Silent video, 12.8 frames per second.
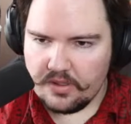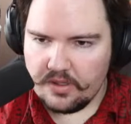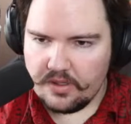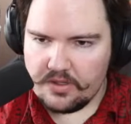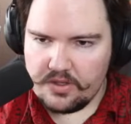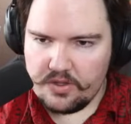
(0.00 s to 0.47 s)

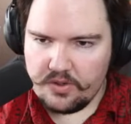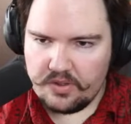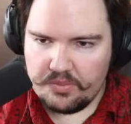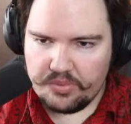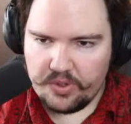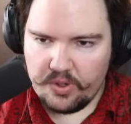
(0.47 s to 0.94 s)
So you
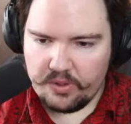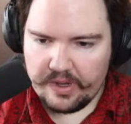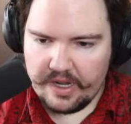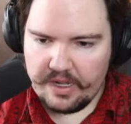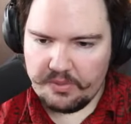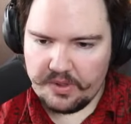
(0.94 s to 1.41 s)
can
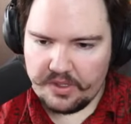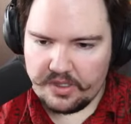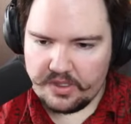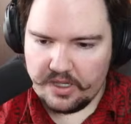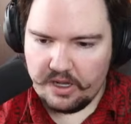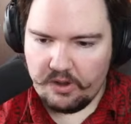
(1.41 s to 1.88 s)
program with
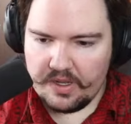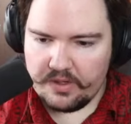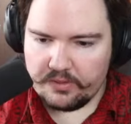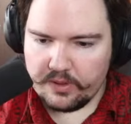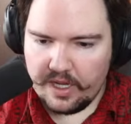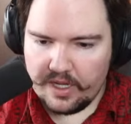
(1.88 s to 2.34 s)
Godot in
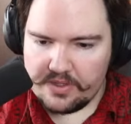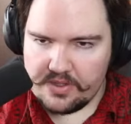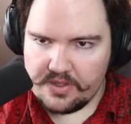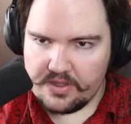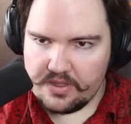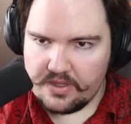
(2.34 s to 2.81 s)

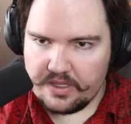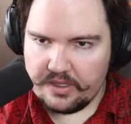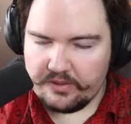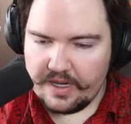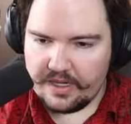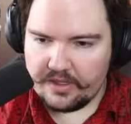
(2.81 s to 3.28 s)
Rust,
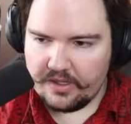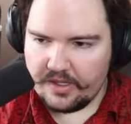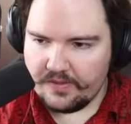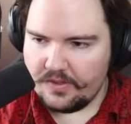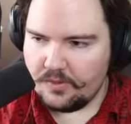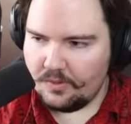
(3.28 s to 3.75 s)
theoretically,
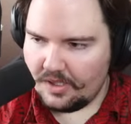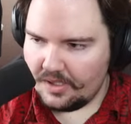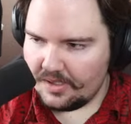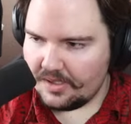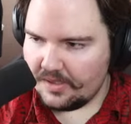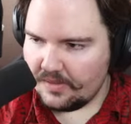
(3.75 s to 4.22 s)
if you wanted
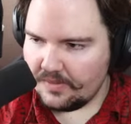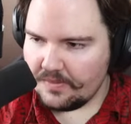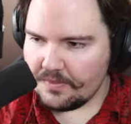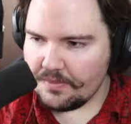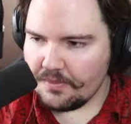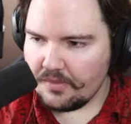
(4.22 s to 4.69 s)
to.
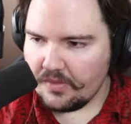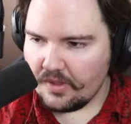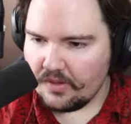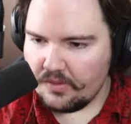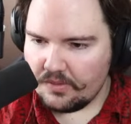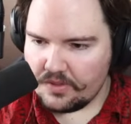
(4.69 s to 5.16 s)

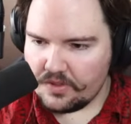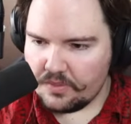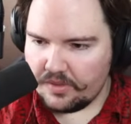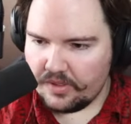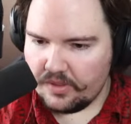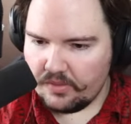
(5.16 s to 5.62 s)
Which is
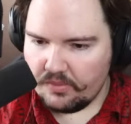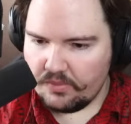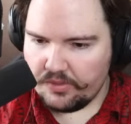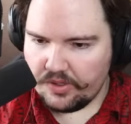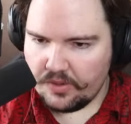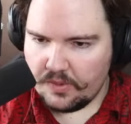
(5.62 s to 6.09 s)
pretty
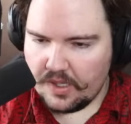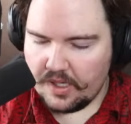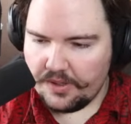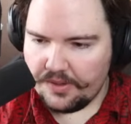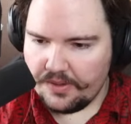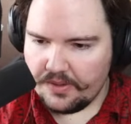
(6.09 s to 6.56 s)
wild.